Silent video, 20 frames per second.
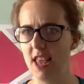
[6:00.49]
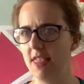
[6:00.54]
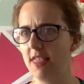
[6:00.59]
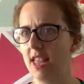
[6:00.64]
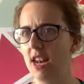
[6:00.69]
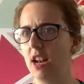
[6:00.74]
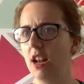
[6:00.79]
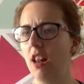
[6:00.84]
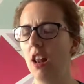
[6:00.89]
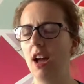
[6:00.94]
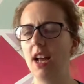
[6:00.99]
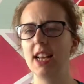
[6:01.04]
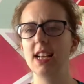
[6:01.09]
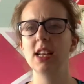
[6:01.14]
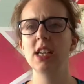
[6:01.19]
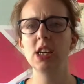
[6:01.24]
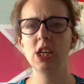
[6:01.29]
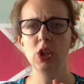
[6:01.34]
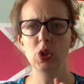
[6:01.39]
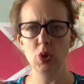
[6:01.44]
thin and light,
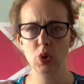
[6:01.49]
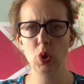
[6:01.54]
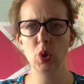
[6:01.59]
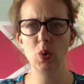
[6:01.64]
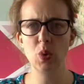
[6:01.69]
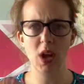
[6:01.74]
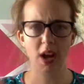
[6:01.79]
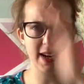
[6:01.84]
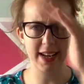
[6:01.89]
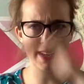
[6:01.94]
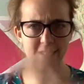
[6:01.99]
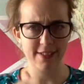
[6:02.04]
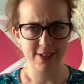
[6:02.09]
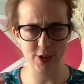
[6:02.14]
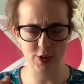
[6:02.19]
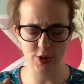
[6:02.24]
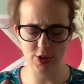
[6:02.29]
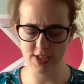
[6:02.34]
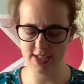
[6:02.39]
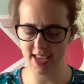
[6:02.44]
too light even on
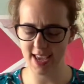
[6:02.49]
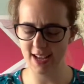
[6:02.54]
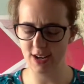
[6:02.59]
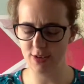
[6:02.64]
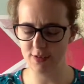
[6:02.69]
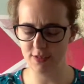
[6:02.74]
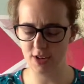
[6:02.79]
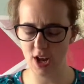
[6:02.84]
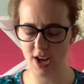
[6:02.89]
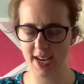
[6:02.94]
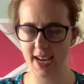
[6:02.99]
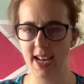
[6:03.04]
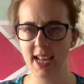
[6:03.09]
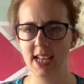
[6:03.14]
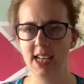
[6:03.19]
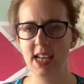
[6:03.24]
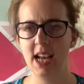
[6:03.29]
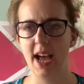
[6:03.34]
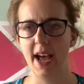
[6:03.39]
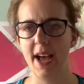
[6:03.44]
the scale of light,
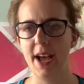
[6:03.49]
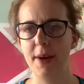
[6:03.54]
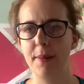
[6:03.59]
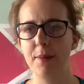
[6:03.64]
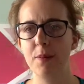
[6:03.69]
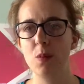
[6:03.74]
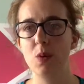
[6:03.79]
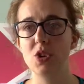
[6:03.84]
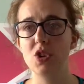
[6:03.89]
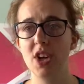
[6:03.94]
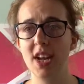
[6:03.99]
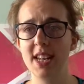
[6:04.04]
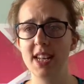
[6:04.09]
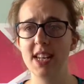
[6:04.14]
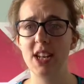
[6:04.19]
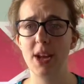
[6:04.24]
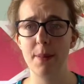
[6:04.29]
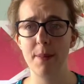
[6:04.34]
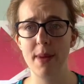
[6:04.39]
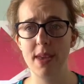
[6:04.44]
which I ended
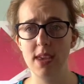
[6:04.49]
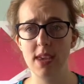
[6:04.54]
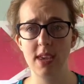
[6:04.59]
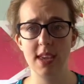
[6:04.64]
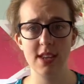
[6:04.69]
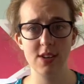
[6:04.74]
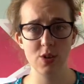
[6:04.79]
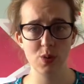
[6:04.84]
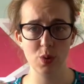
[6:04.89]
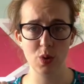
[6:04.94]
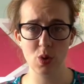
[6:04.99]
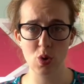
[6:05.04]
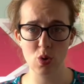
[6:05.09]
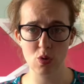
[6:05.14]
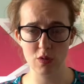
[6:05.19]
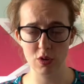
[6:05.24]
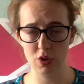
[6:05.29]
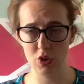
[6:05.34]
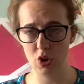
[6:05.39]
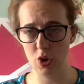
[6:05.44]
up making into a
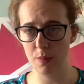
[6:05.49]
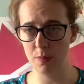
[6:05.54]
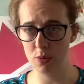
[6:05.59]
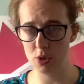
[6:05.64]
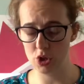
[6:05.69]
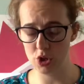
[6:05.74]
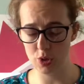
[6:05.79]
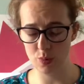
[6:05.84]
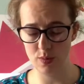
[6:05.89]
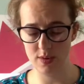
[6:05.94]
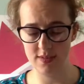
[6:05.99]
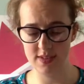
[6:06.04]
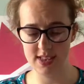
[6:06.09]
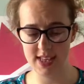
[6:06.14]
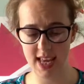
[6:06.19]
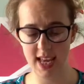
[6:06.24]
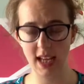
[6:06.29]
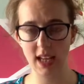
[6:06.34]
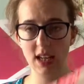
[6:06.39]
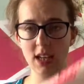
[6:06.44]
Cora top, which you would have
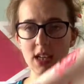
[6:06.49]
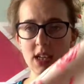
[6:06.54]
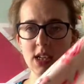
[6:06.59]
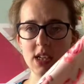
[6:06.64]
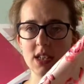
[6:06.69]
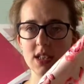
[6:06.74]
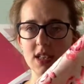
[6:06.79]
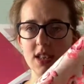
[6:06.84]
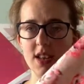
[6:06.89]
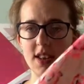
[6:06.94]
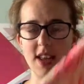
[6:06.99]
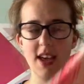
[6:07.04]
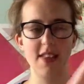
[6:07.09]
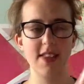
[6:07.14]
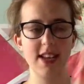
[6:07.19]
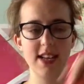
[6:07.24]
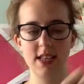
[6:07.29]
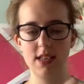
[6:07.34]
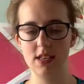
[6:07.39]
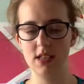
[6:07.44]
seen. So now
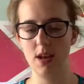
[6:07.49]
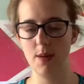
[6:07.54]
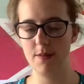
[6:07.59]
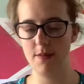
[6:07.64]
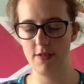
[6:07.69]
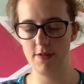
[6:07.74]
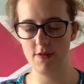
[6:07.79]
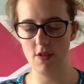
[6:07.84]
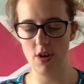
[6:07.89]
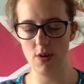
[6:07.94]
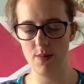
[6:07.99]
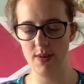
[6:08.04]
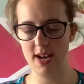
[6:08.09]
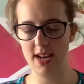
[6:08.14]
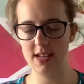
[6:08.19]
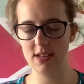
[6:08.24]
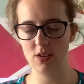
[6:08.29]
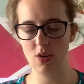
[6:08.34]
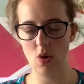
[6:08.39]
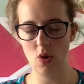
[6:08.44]
this has come through and
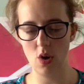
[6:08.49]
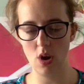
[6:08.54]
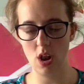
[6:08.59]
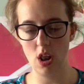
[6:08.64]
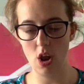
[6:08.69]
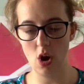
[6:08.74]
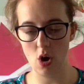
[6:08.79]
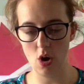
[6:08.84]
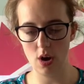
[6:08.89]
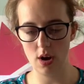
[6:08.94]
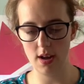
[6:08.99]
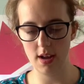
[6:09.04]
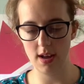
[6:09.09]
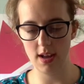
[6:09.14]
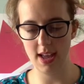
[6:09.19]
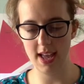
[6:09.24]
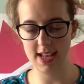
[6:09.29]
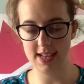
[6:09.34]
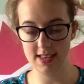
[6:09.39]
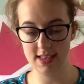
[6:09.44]
it's got a lot,
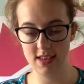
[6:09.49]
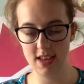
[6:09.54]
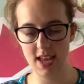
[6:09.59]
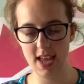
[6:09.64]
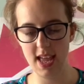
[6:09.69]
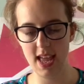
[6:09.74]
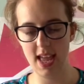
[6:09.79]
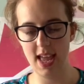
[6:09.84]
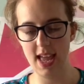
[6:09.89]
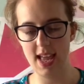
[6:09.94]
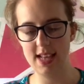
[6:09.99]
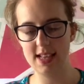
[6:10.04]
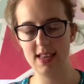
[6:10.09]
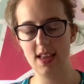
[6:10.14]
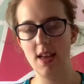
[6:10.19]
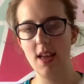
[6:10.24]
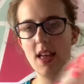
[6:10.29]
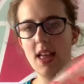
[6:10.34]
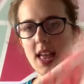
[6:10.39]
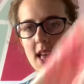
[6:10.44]
it's
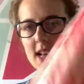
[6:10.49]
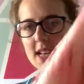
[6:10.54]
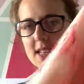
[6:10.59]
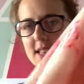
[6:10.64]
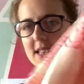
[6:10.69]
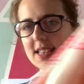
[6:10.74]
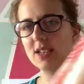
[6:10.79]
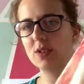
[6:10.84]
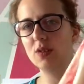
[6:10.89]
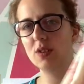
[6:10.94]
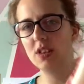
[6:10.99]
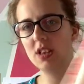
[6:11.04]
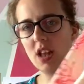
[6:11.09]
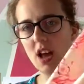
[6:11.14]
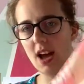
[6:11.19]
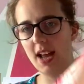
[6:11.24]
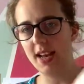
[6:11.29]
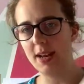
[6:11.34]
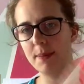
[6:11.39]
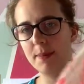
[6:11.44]
a still
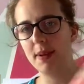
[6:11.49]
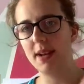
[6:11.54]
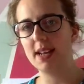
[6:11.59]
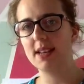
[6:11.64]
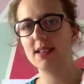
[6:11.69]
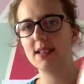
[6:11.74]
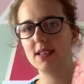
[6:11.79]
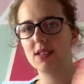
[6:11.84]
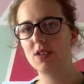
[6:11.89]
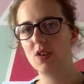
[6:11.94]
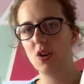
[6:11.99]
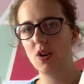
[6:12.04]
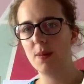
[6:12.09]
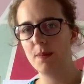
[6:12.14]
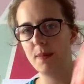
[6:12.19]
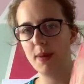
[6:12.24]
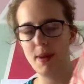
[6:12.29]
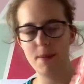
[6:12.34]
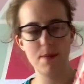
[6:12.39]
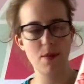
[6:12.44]
light, but it's got a
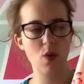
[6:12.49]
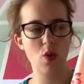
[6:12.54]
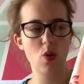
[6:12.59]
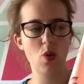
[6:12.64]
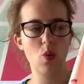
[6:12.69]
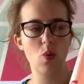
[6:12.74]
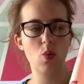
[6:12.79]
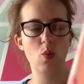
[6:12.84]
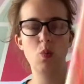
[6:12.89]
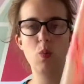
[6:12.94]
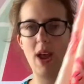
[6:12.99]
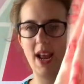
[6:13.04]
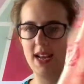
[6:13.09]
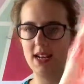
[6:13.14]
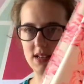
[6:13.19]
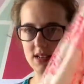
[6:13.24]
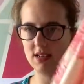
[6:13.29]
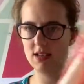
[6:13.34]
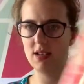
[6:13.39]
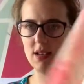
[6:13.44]
bit more
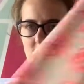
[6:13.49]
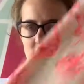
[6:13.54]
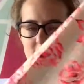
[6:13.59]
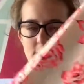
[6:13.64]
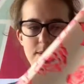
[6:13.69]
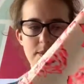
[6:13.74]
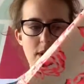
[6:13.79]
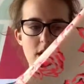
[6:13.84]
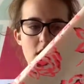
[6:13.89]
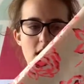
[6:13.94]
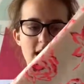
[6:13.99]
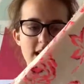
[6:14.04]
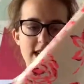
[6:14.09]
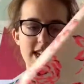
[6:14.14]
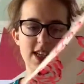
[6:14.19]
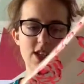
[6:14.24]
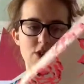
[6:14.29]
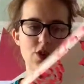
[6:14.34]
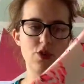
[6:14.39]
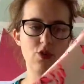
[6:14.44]
weight behind
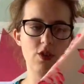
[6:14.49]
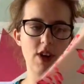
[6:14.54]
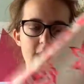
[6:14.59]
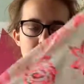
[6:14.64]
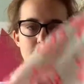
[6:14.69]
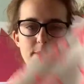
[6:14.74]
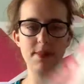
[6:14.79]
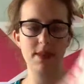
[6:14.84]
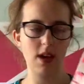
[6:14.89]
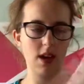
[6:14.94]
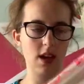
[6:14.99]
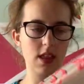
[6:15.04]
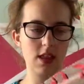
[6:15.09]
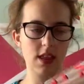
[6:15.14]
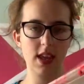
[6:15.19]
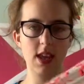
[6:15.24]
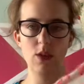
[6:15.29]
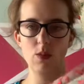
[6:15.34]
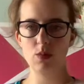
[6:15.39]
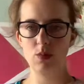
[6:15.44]
its drape that I
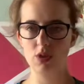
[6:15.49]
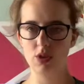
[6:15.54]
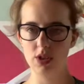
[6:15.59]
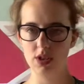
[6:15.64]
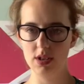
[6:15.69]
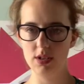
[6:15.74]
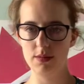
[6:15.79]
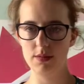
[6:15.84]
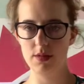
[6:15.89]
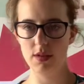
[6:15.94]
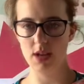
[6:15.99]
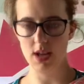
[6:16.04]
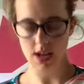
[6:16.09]
think will just